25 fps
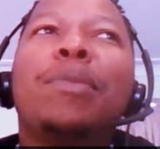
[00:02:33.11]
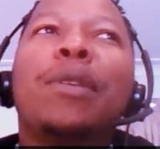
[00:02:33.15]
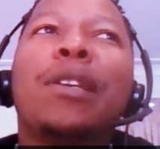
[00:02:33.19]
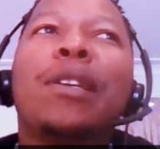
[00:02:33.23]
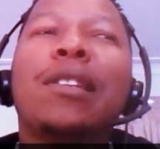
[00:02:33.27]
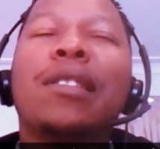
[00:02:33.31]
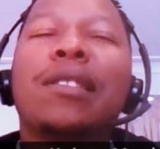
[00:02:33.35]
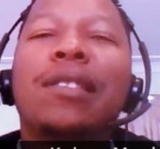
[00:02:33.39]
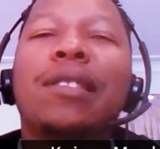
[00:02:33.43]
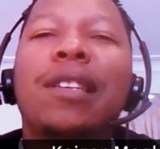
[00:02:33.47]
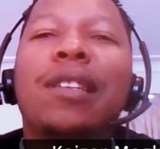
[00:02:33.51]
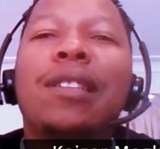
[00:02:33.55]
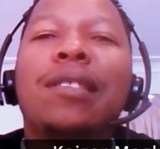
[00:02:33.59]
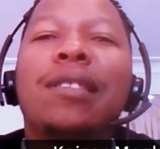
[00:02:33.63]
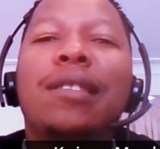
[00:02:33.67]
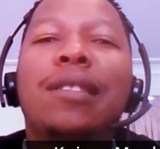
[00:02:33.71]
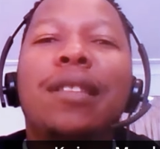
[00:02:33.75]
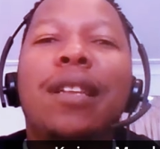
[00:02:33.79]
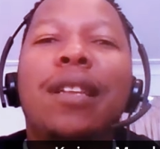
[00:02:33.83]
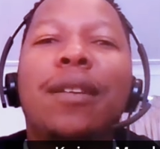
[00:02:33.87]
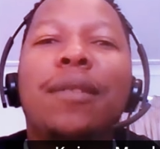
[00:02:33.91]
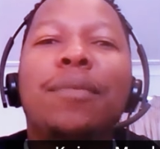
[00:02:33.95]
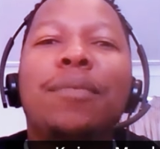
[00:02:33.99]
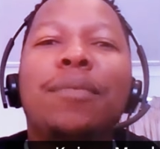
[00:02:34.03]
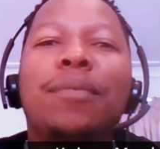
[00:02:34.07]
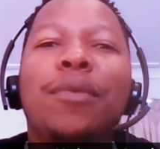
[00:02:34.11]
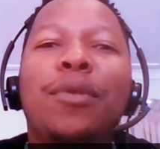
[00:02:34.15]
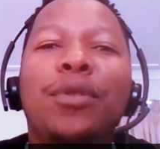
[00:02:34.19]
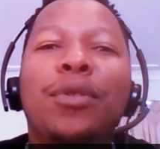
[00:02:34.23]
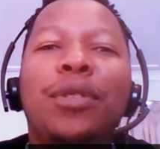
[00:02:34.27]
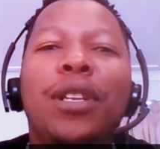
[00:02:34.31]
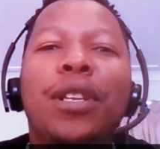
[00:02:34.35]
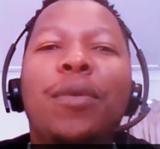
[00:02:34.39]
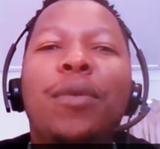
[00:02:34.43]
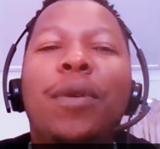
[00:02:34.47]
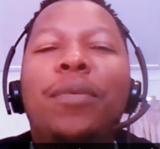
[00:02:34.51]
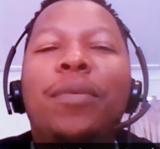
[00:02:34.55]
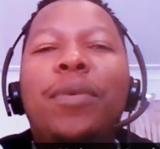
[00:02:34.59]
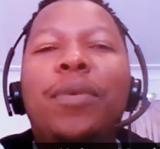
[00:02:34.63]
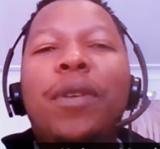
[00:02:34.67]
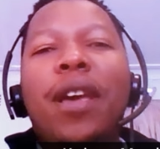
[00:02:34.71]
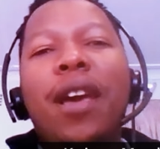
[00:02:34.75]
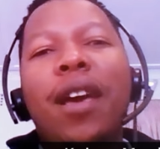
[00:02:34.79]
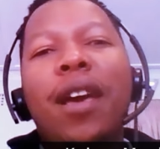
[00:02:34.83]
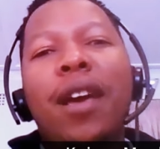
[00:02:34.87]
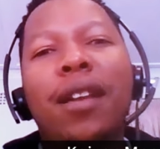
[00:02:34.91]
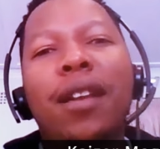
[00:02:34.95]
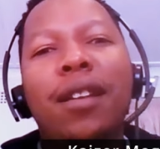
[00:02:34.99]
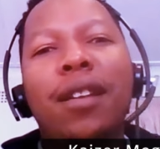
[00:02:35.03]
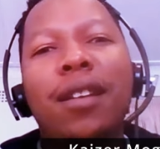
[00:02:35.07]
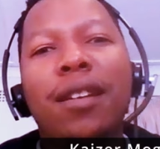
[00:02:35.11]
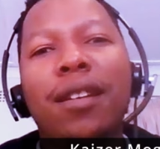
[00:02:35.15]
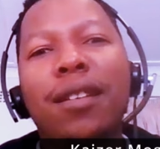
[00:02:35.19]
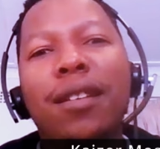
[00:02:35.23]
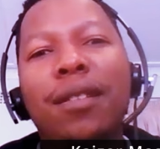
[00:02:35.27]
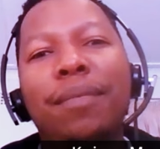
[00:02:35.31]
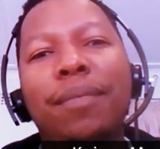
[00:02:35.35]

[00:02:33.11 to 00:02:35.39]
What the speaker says: because that's like mostly what we had